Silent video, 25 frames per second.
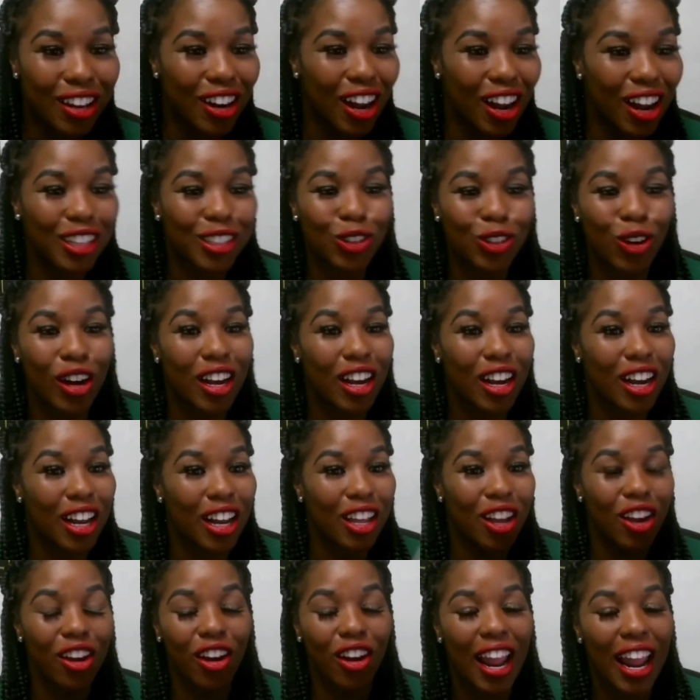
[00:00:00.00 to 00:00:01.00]
You know, I started at
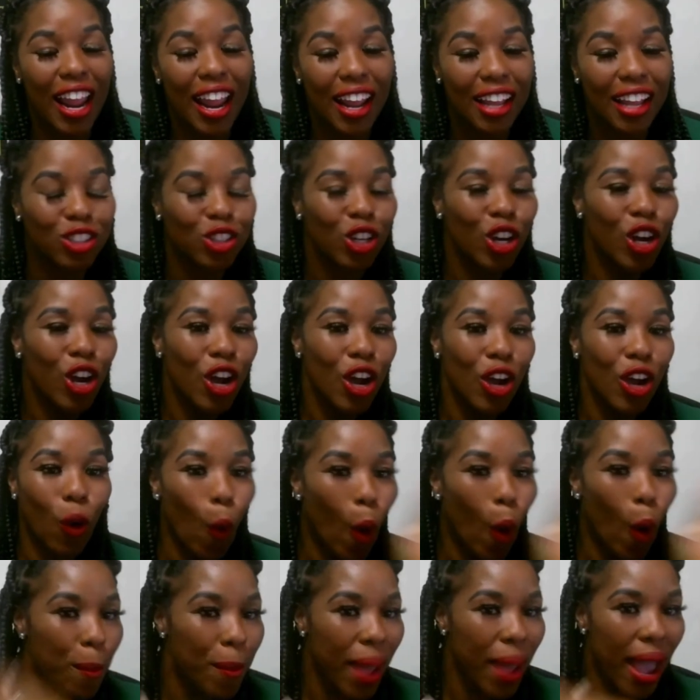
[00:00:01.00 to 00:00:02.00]
a younger age
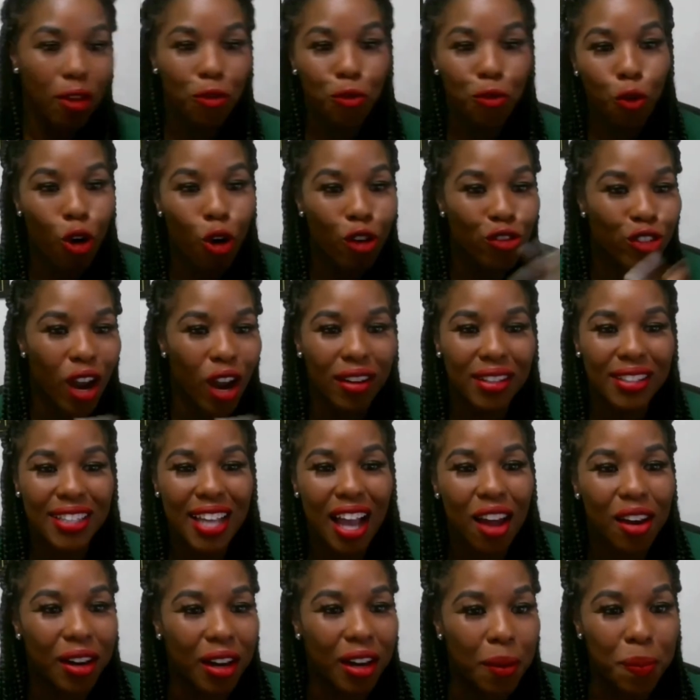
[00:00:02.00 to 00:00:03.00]
going back and forth out of
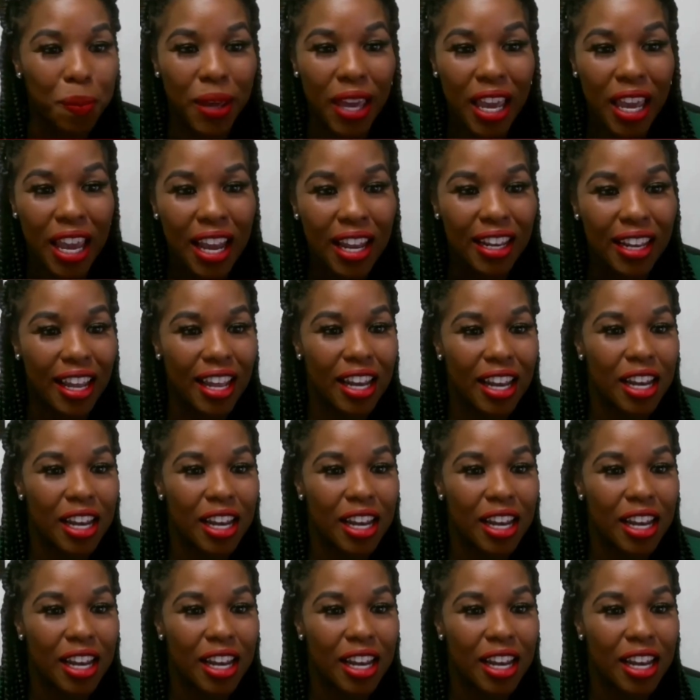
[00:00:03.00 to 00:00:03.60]
town and compete,